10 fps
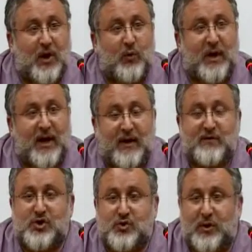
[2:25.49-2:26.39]
we
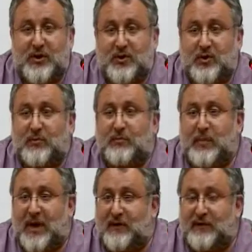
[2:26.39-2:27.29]
have short term
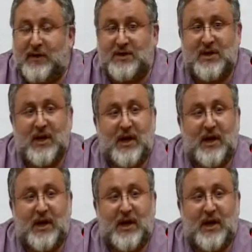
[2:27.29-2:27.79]
benefits